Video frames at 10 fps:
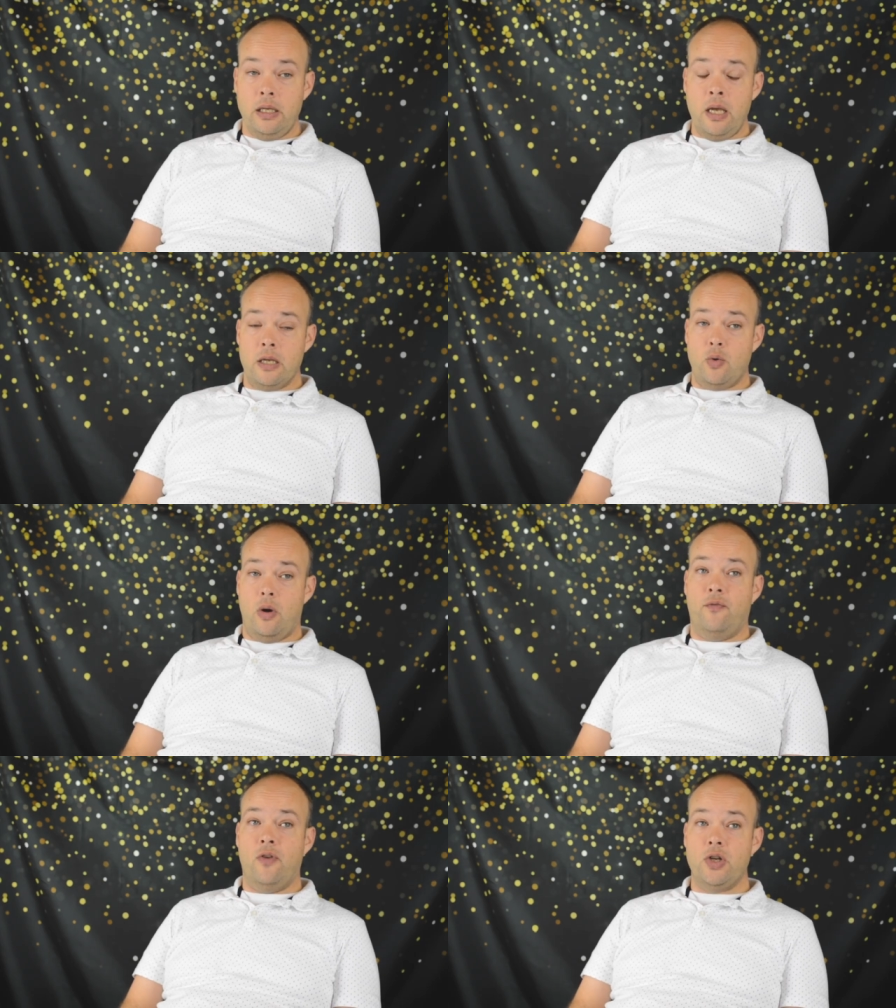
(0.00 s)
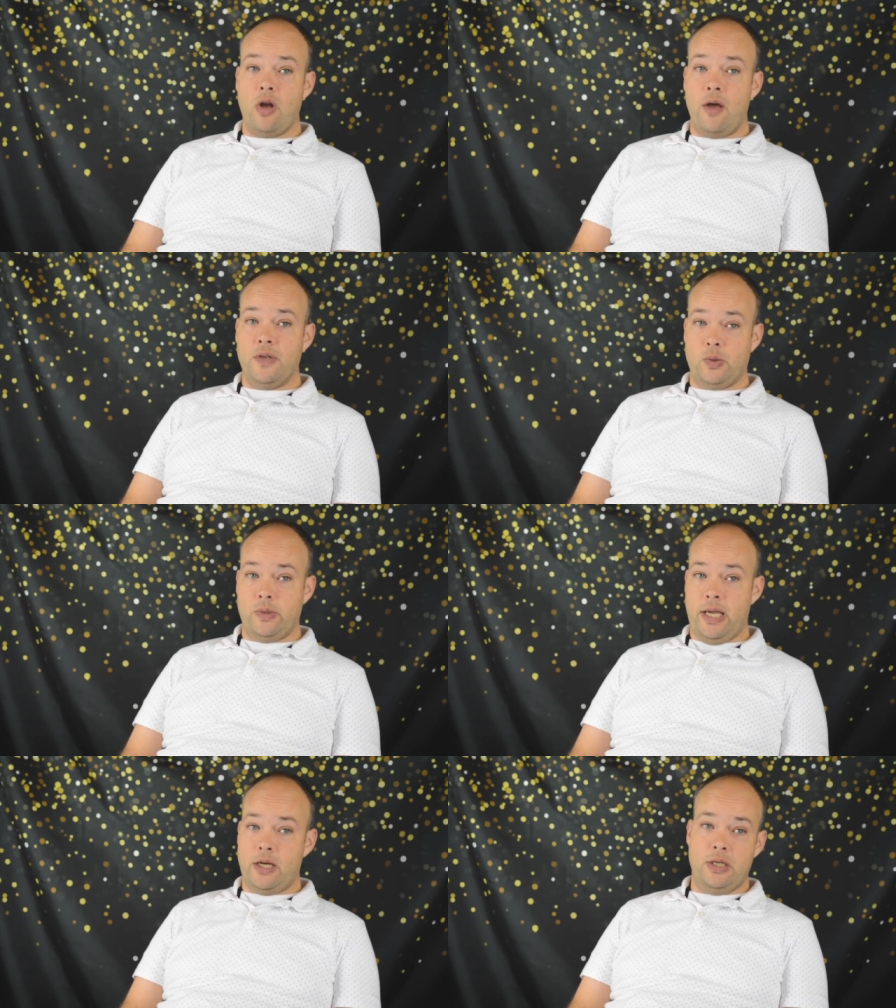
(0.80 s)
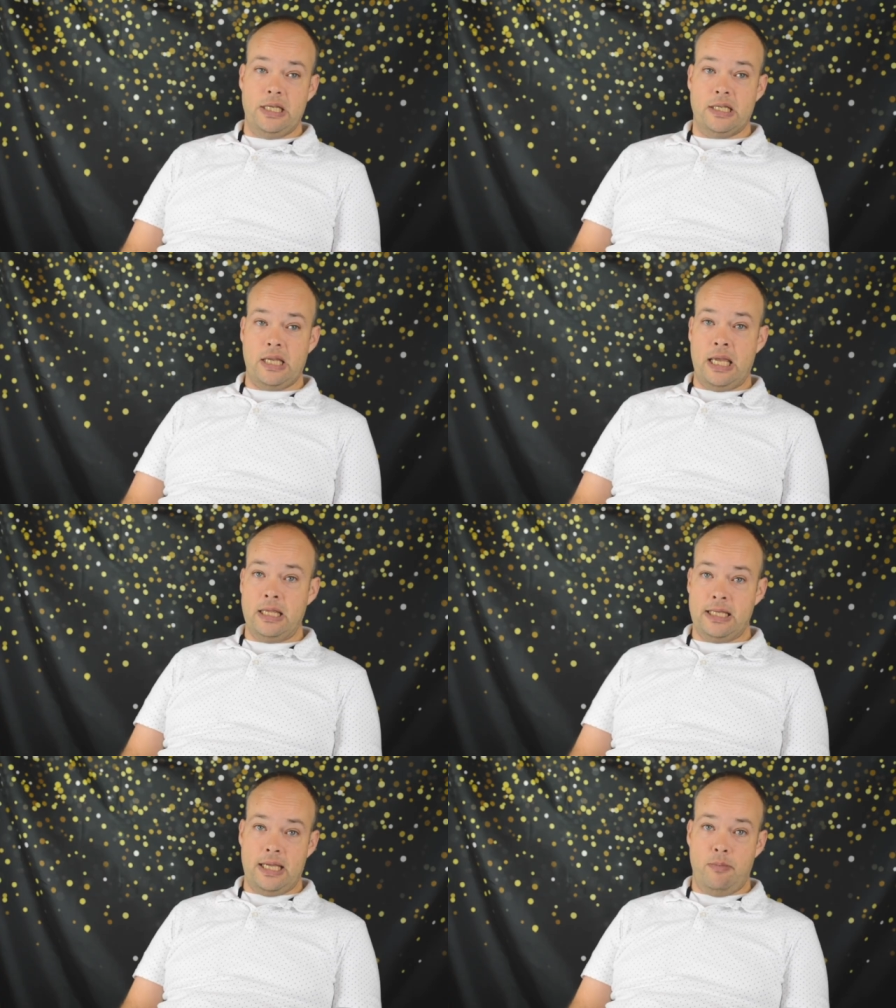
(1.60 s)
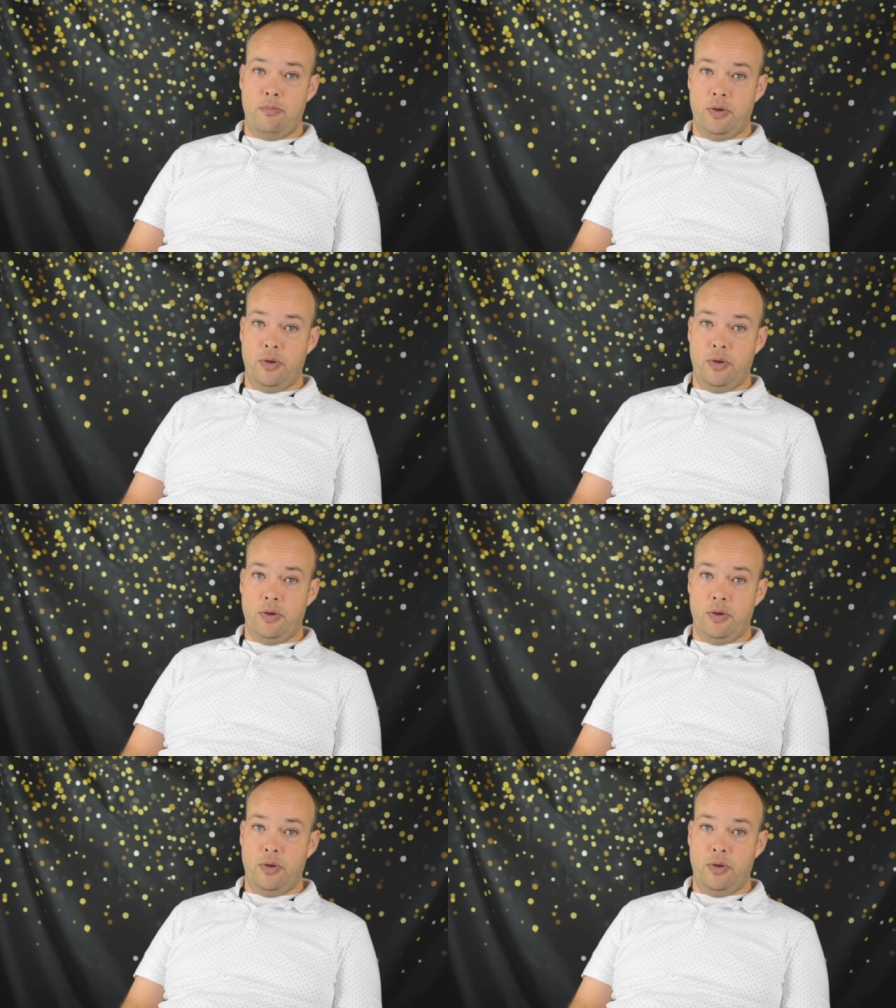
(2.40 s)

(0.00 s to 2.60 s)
Yeah, so our first office was actually in the same